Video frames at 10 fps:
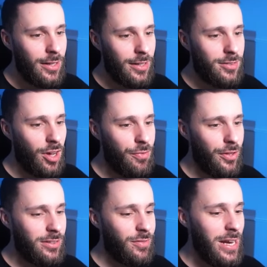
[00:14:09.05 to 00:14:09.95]
Let's go for
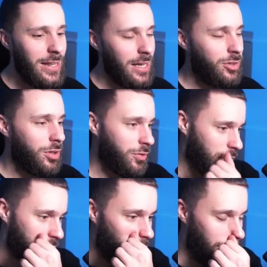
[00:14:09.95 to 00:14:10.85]
this. If anything, I should have
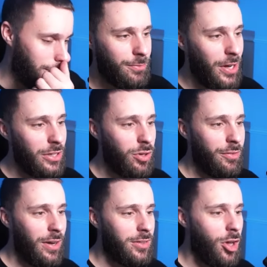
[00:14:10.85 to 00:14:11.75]
just started trying
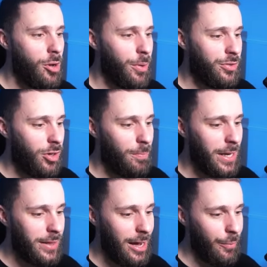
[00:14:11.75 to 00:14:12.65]
to find a Turbo and start
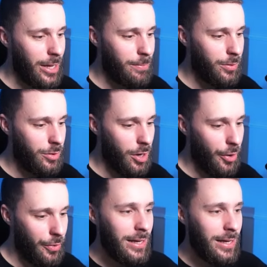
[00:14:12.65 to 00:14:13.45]
milling that way, but no.